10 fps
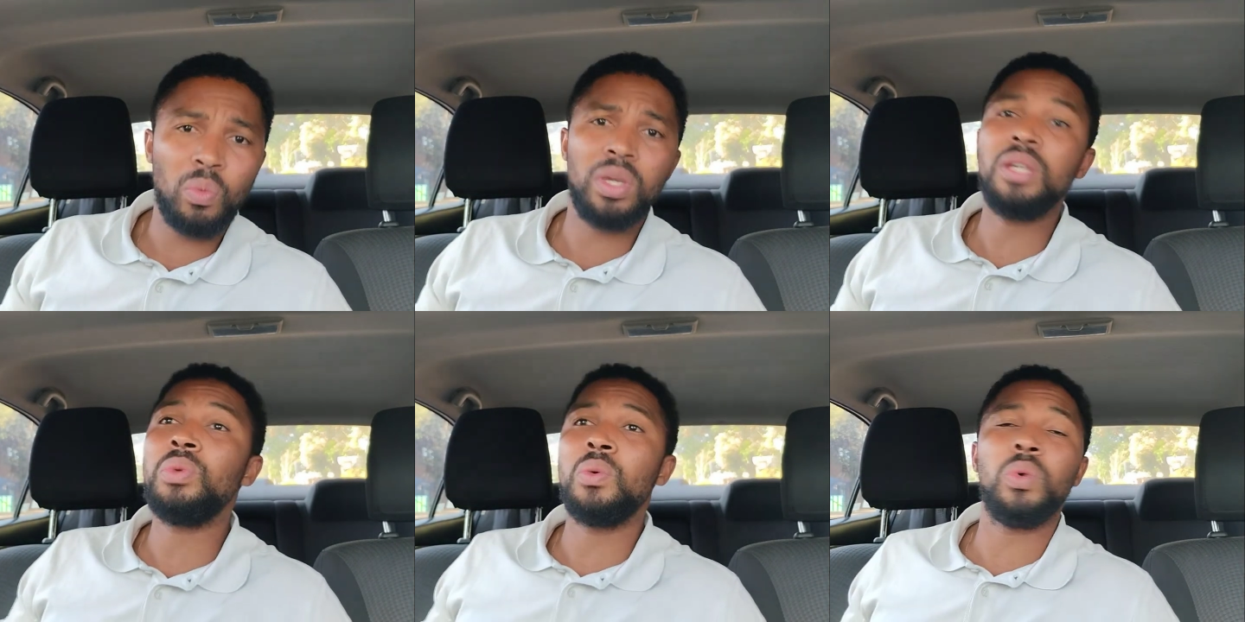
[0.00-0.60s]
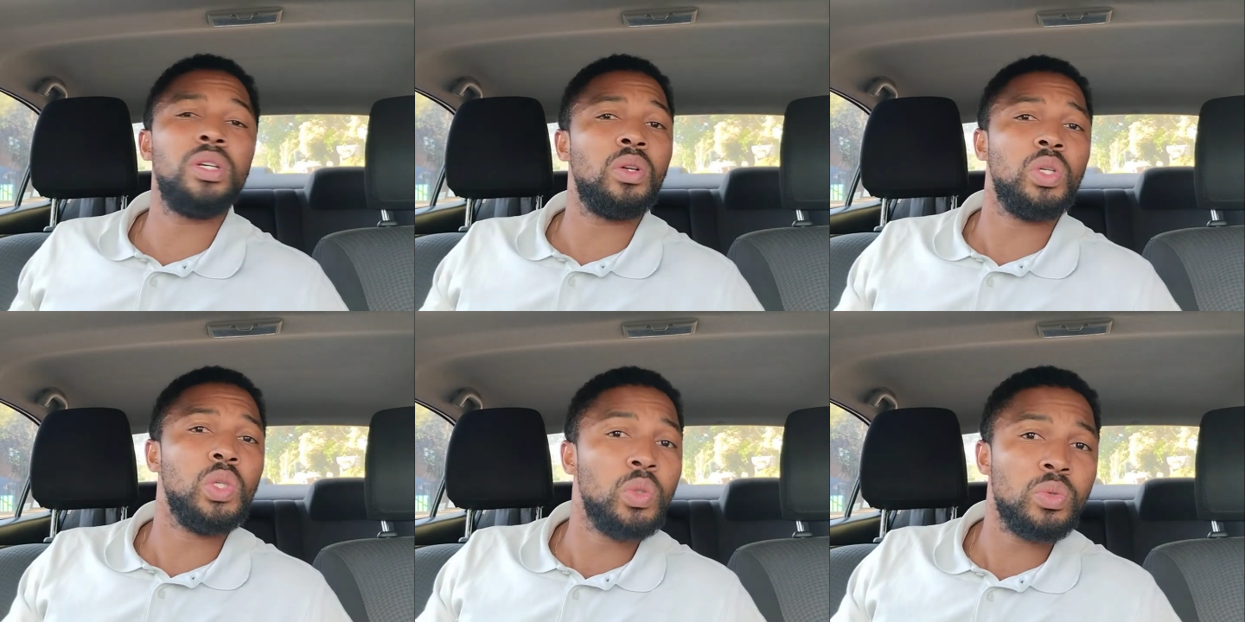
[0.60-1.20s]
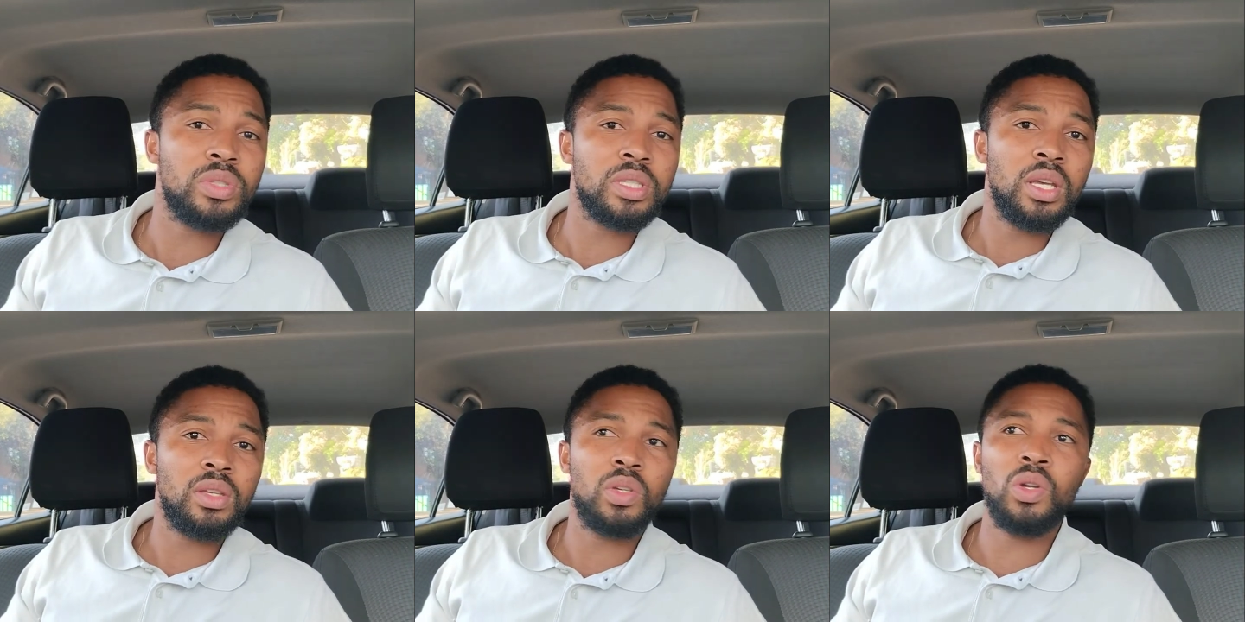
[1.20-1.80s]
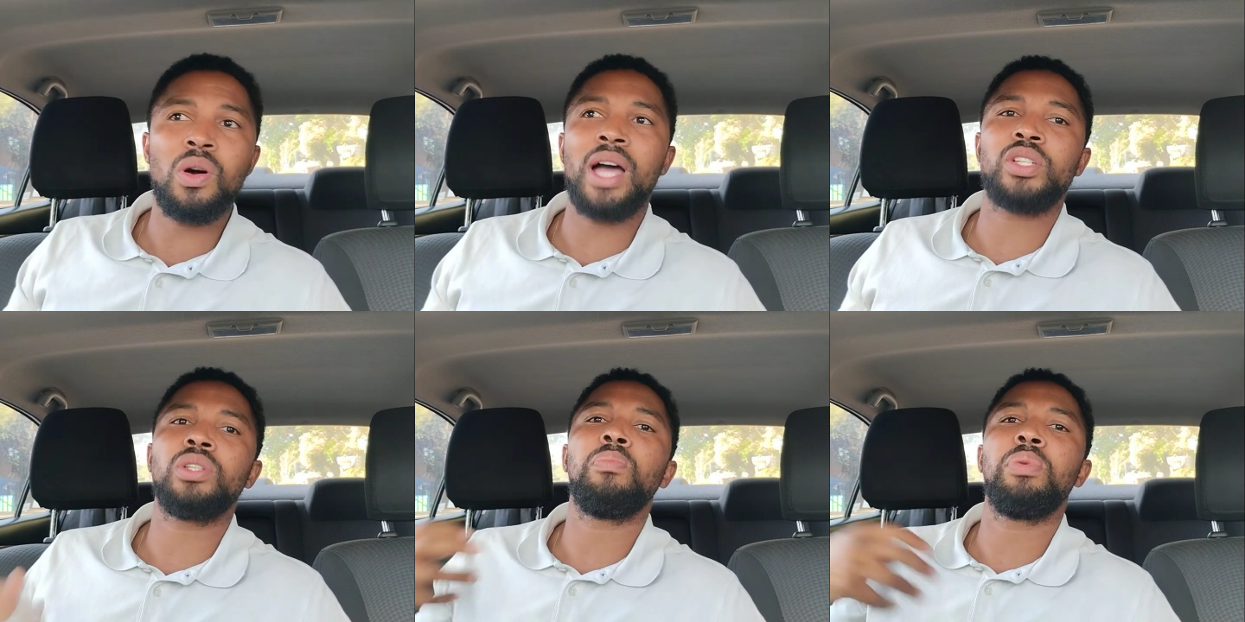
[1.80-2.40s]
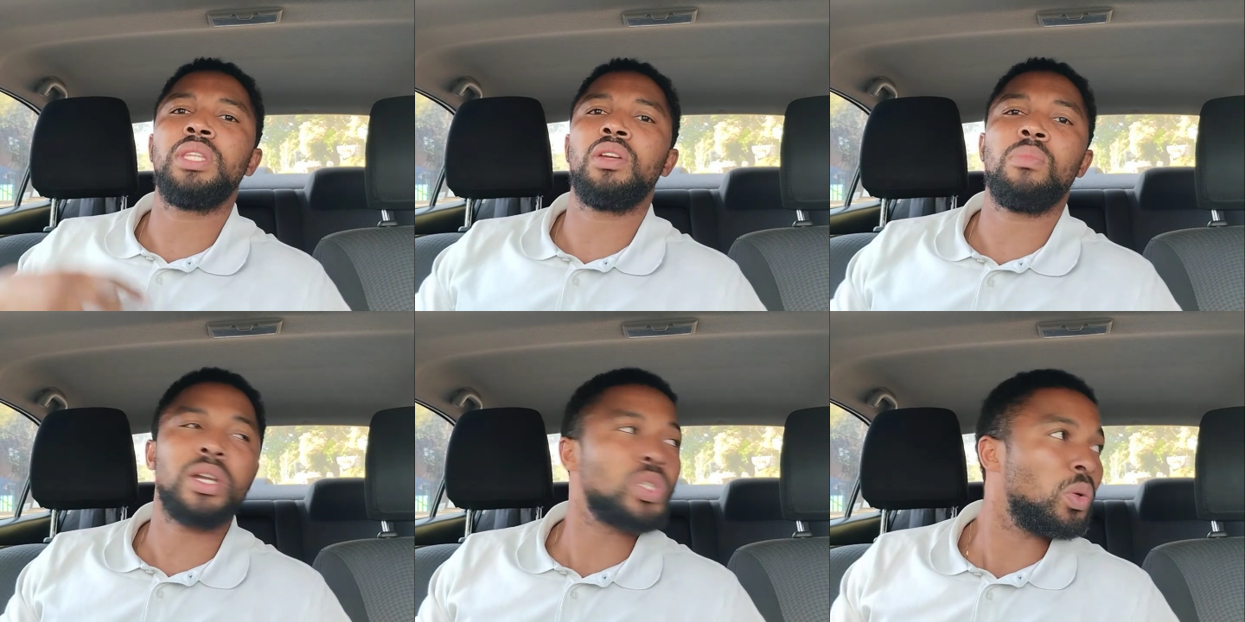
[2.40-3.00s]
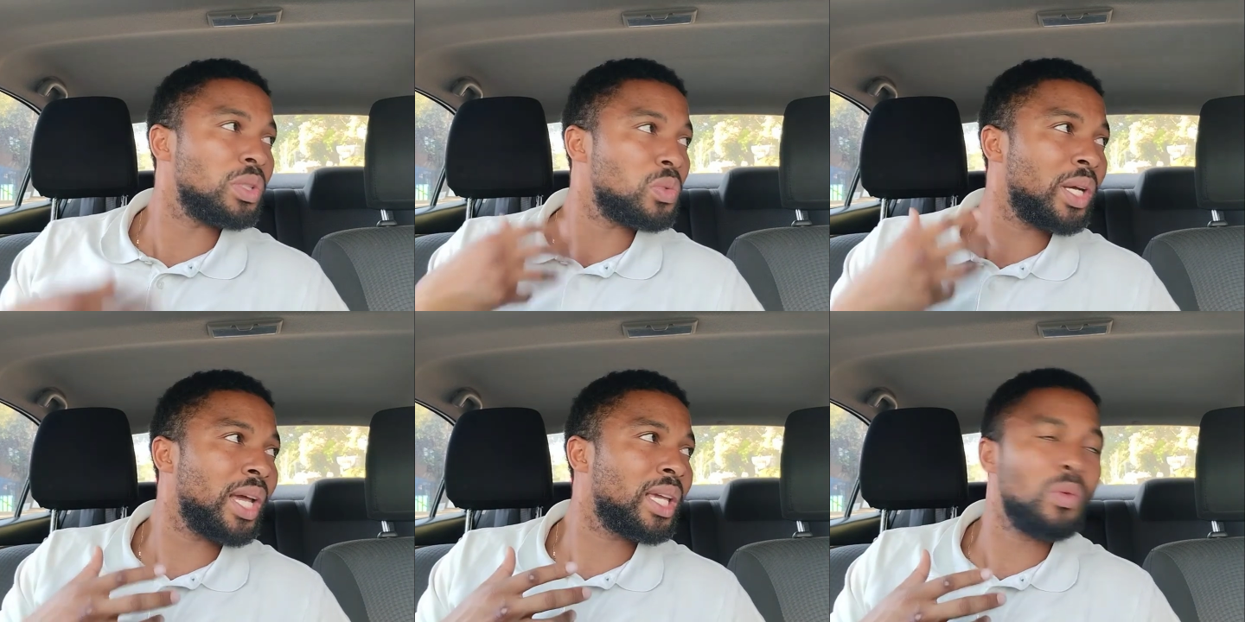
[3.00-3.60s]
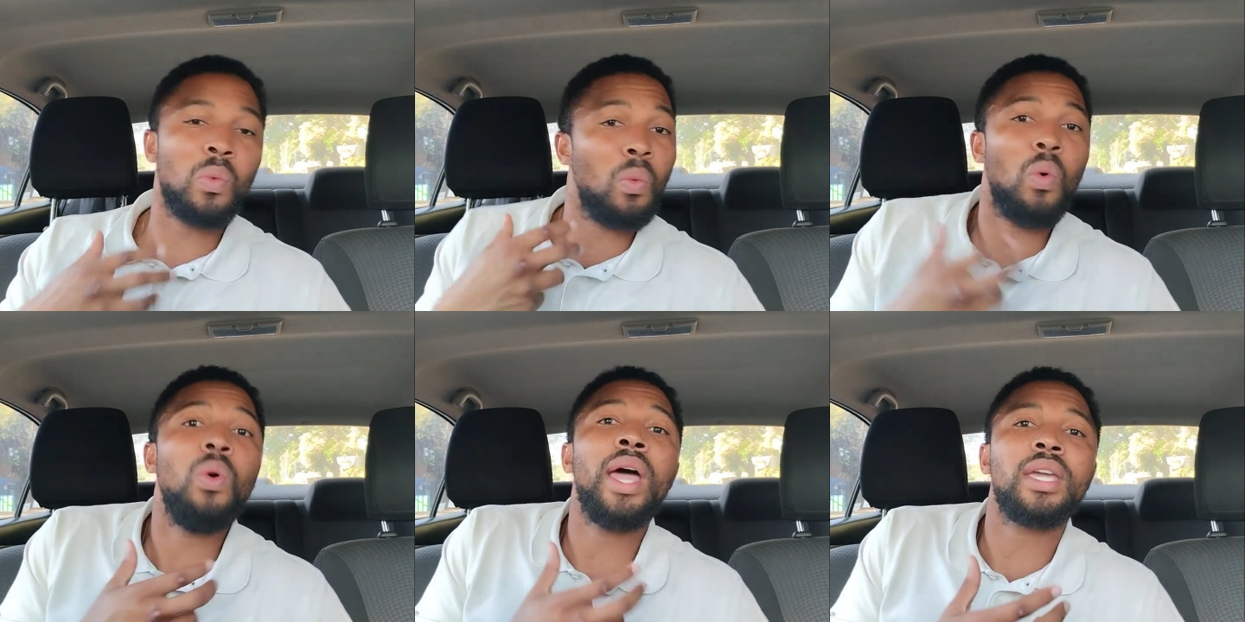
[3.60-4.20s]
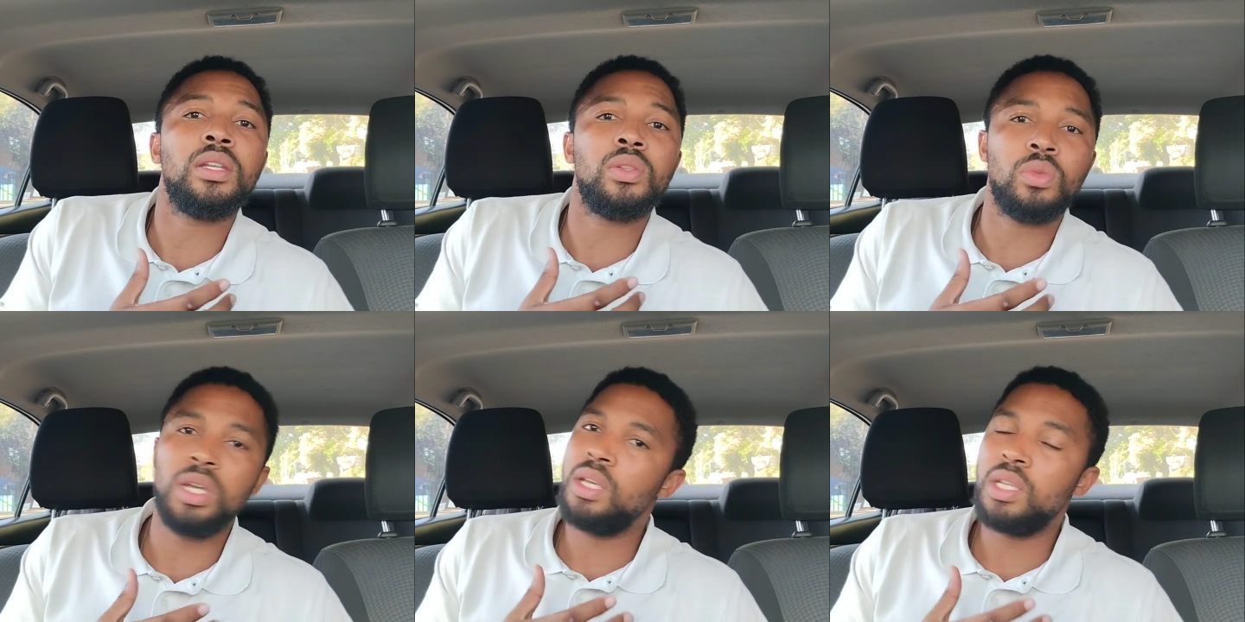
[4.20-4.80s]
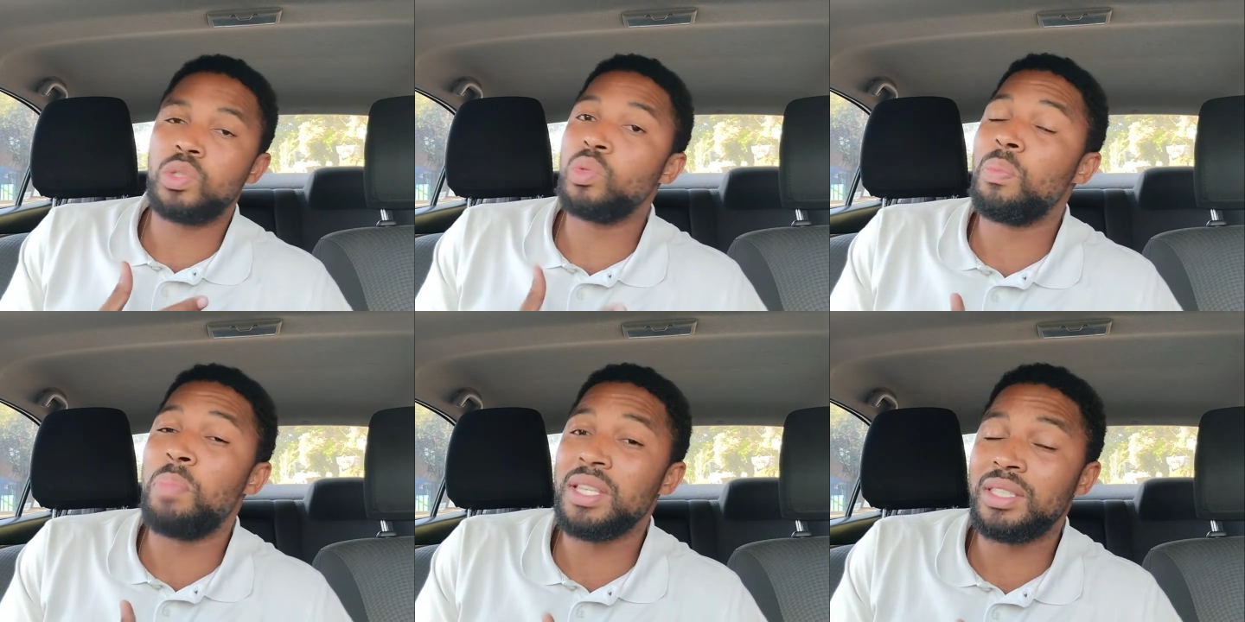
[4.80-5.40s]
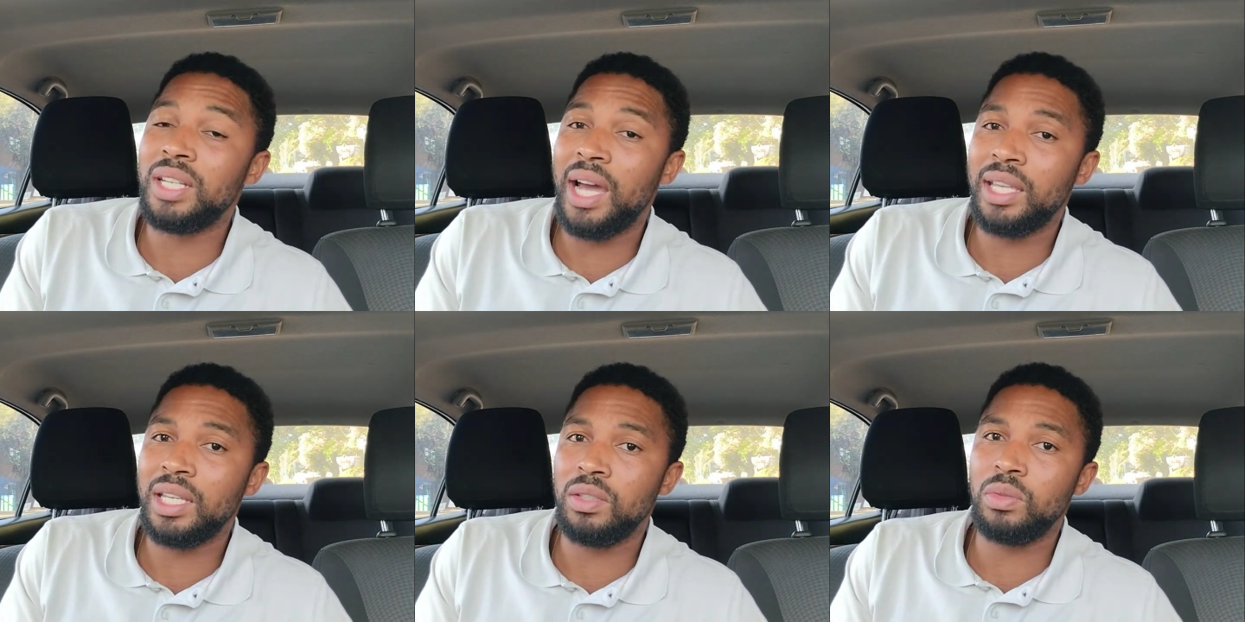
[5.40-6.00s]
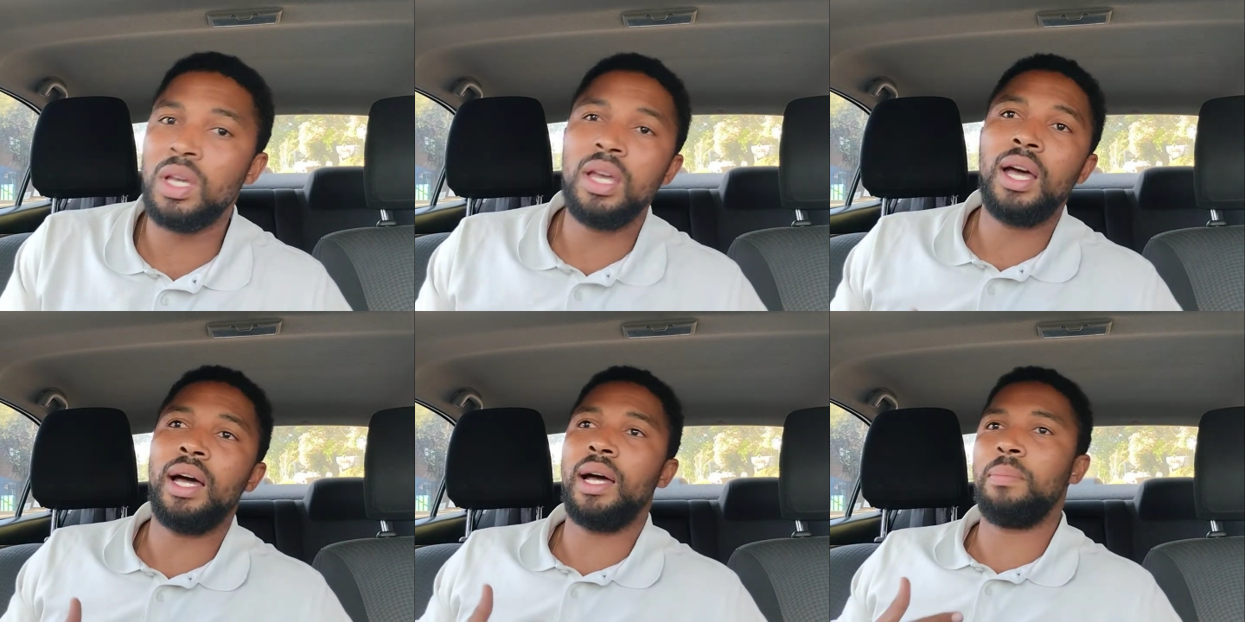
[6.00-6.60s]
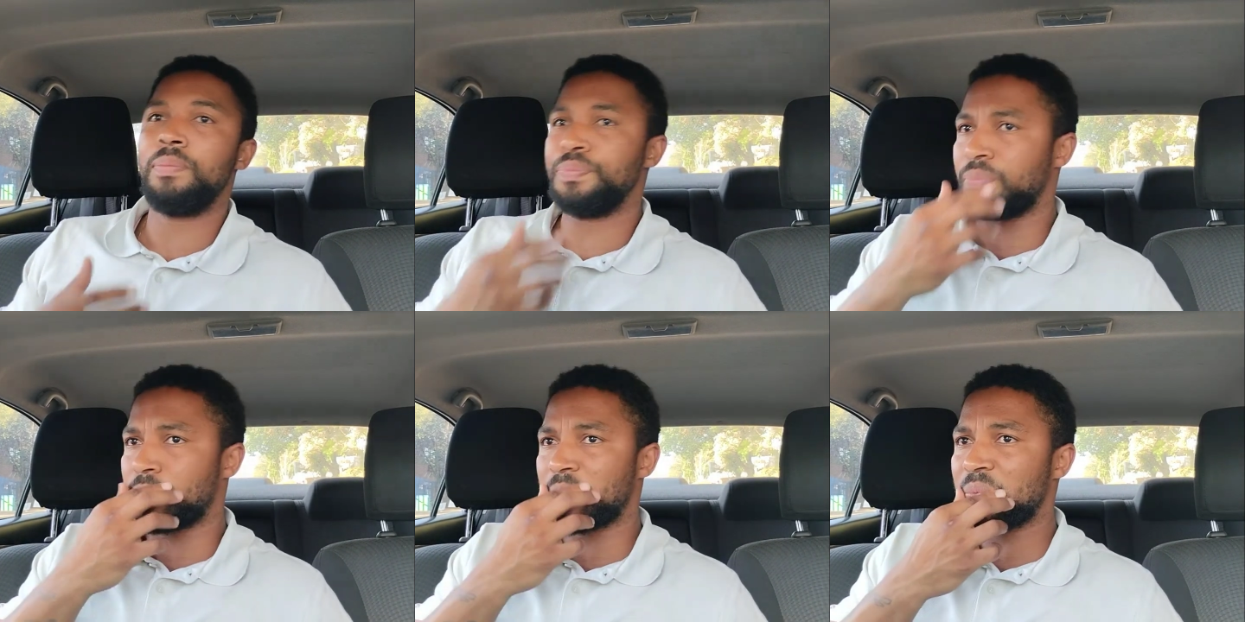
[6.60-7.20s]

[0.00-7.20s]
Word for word: Whether we win or lose, you know, I shouldn't put that on my shoulders. What I, all I can do is do the best that I can do. Um,